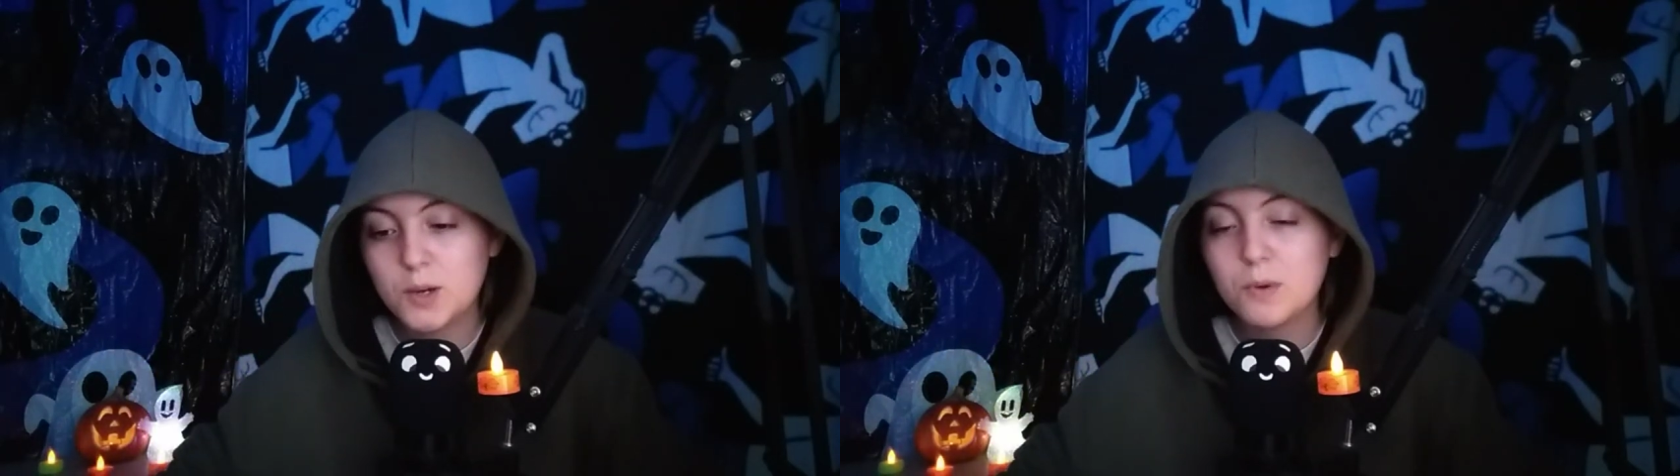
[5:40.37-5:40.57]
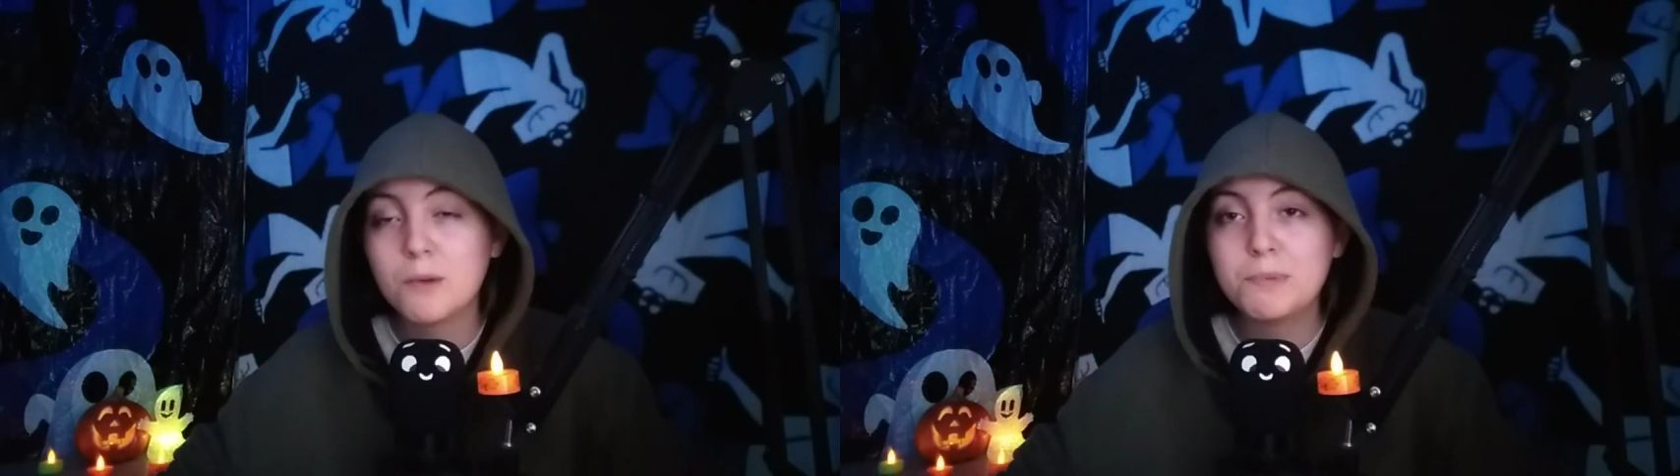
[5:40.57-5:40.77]

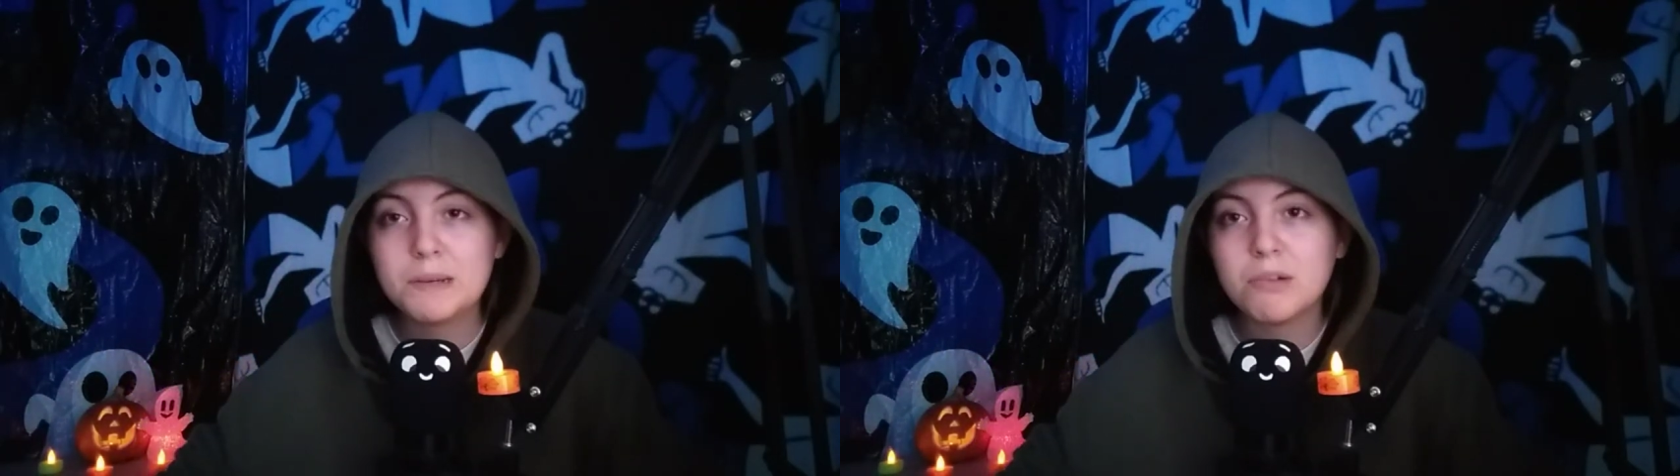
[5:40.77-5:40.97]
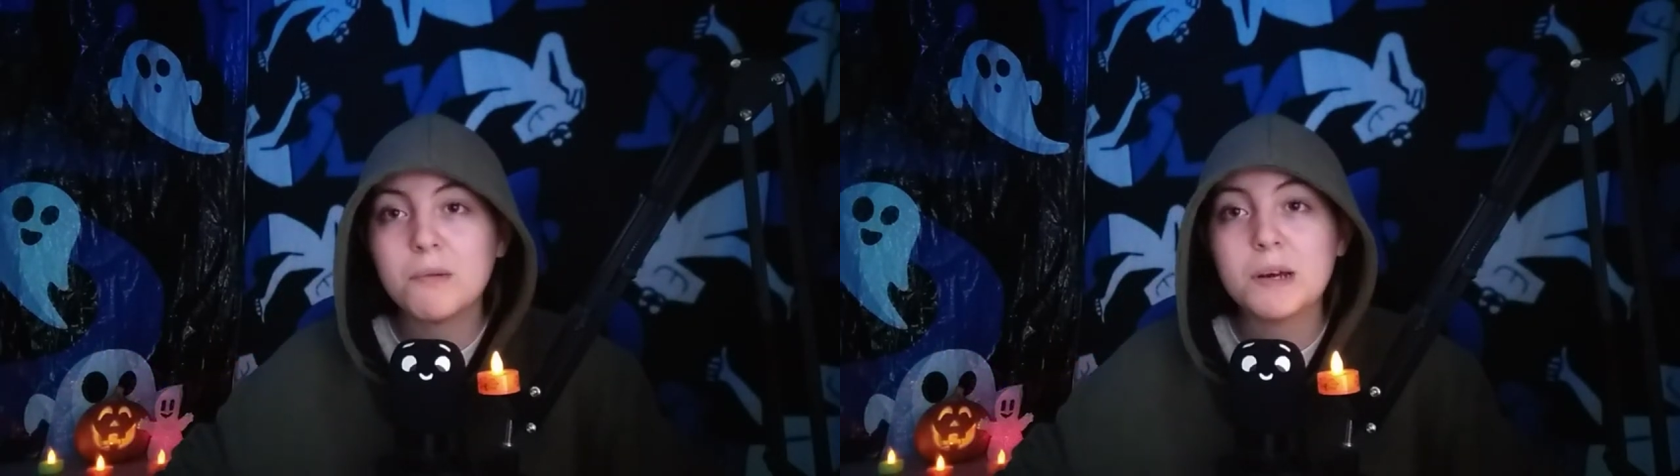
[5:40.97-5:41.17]
will be
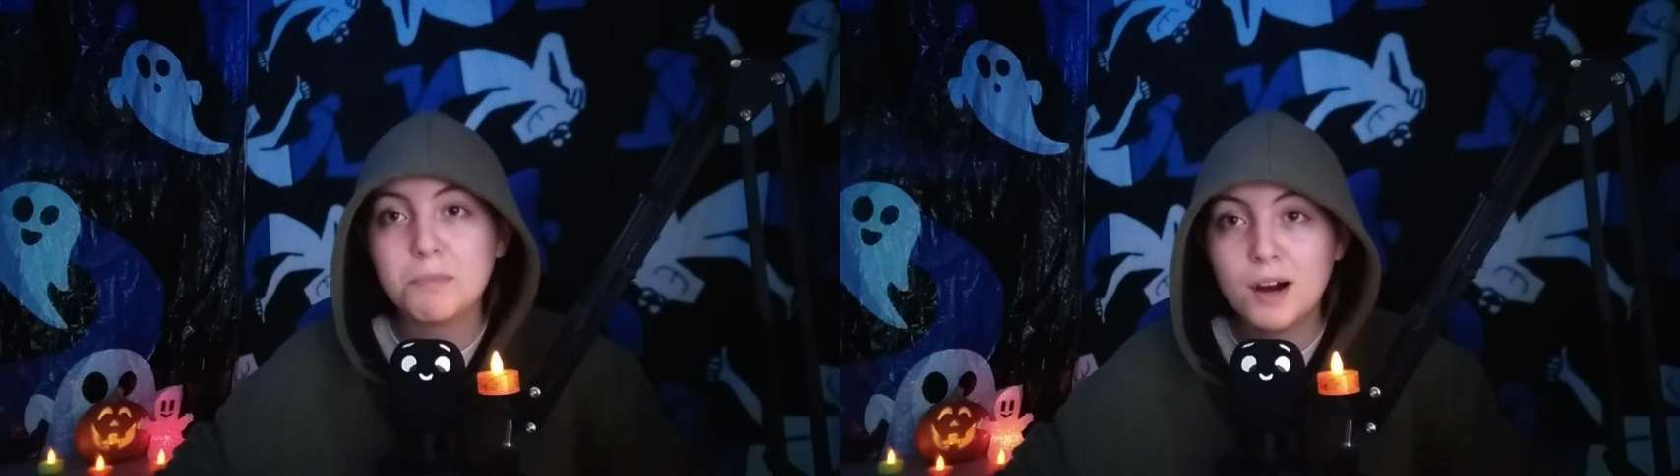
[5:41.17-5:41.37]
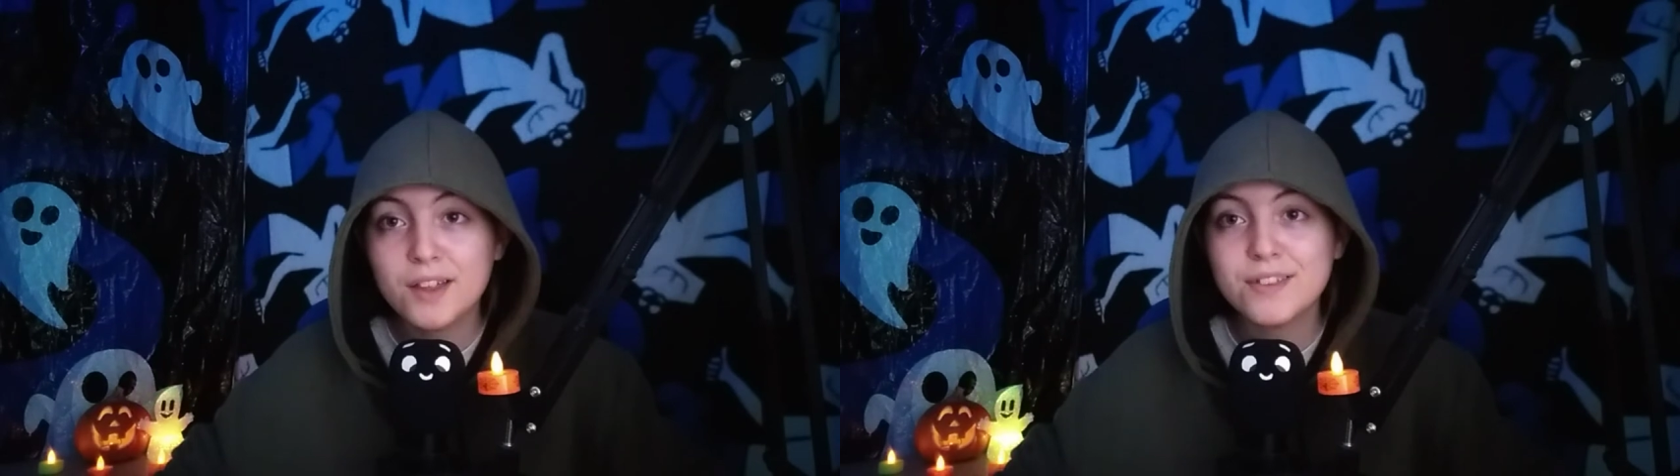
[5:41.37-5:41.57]
probably a
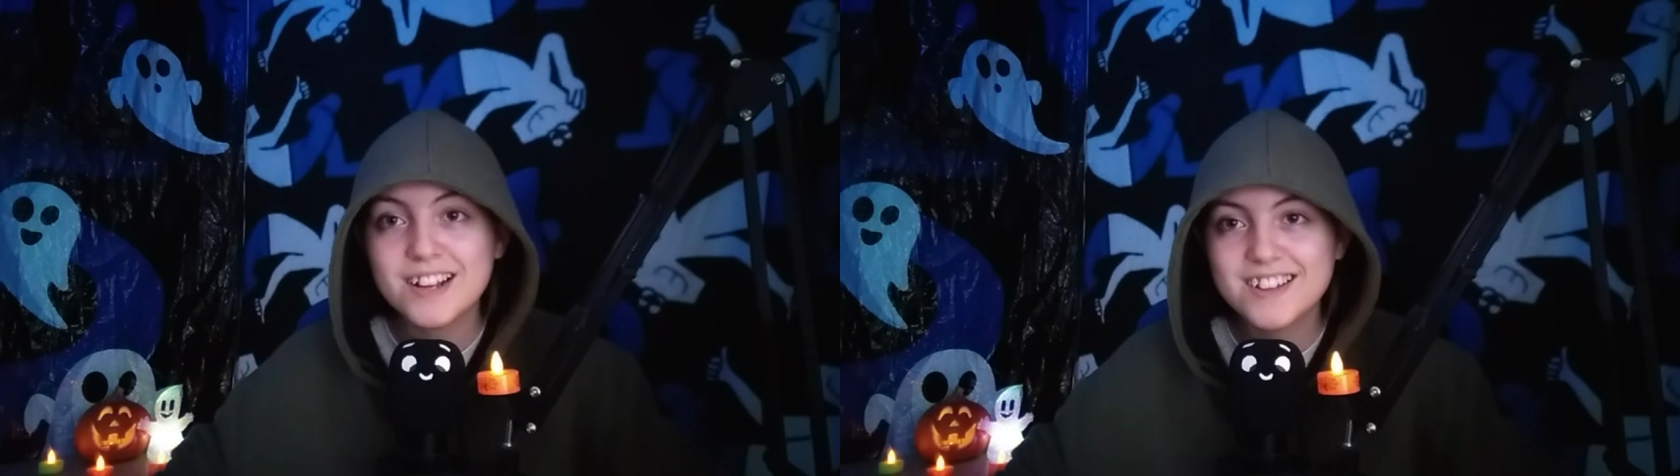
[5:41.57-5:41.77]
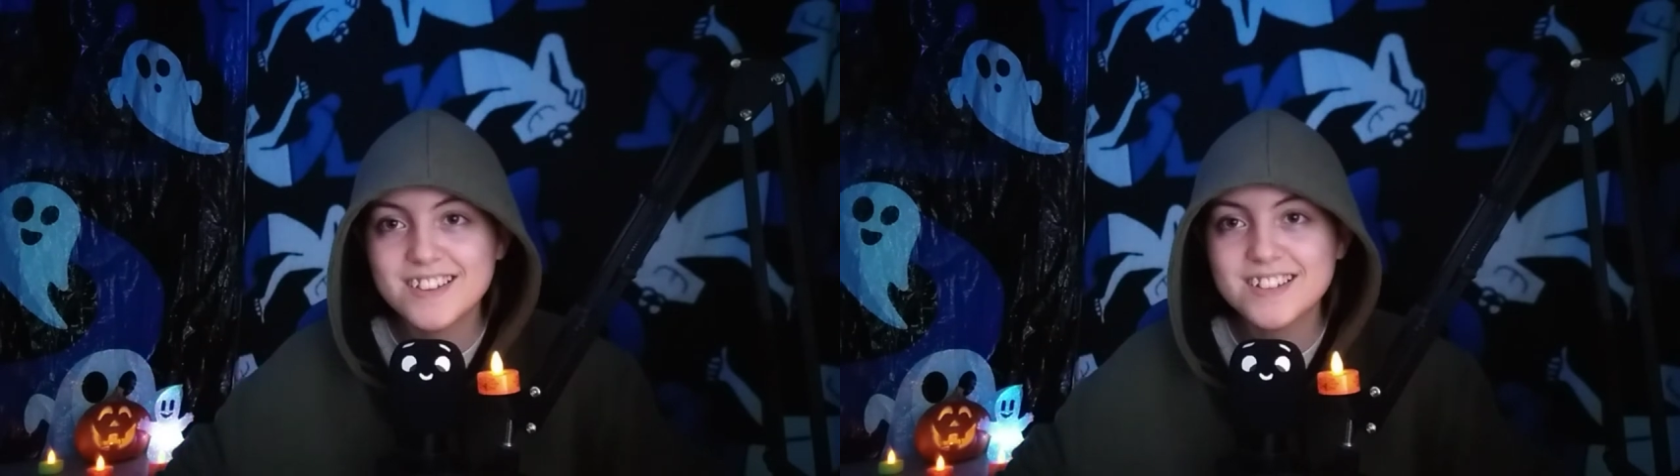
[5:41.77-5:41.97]
part 3
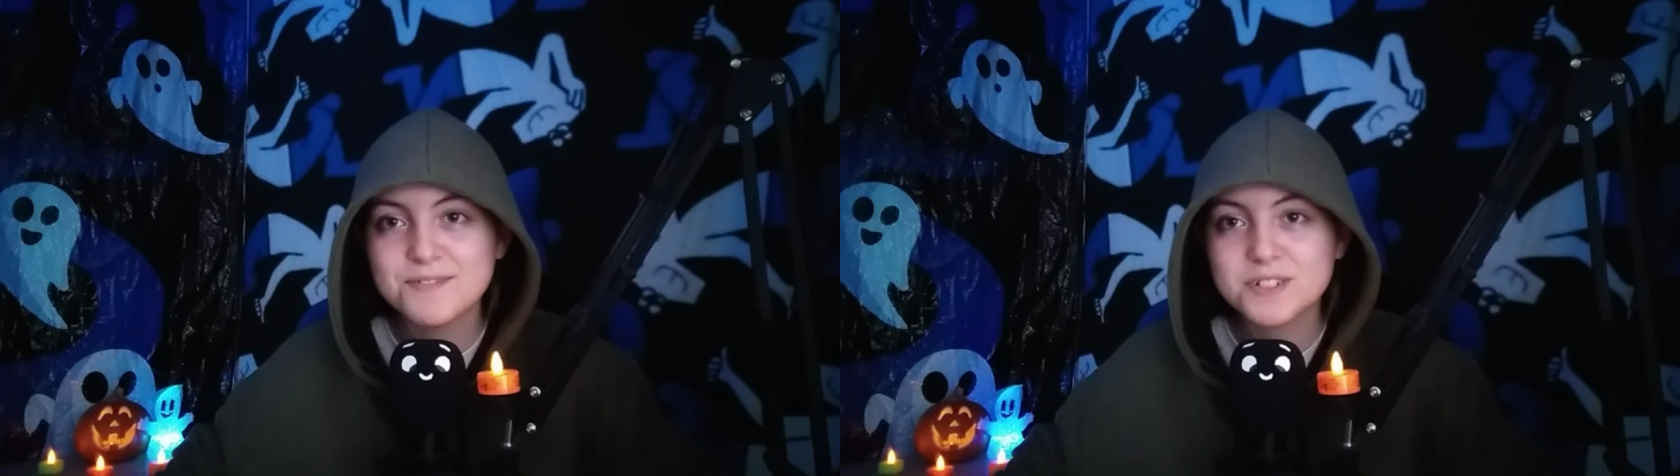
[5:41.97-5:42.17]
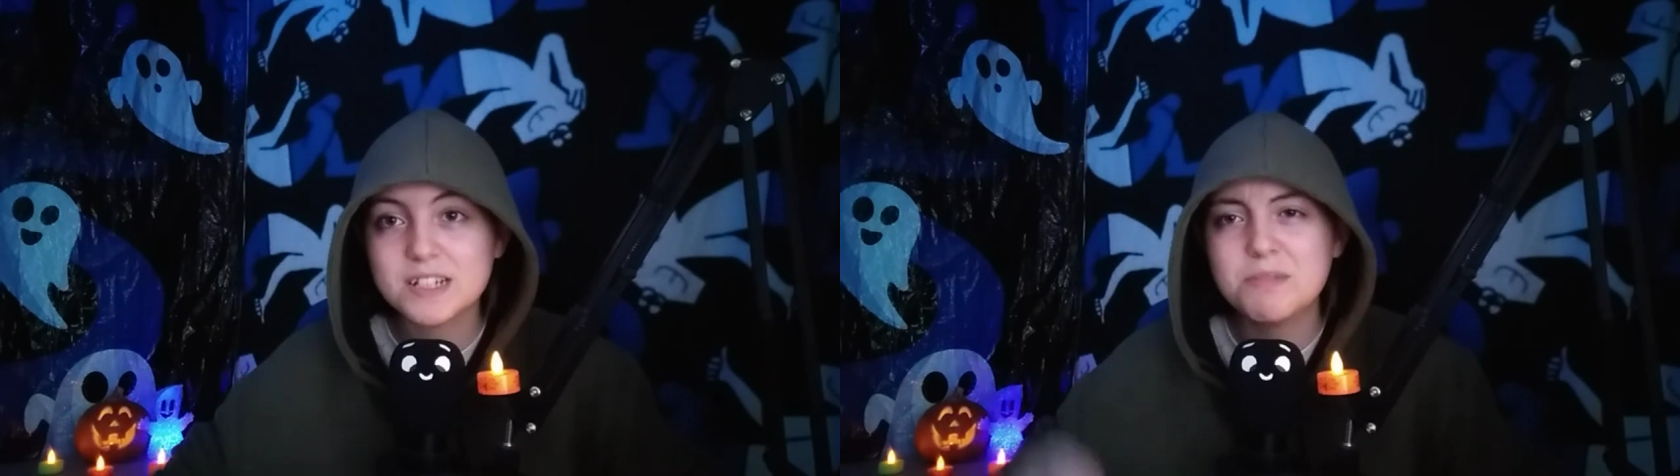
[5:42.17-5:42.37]
to this because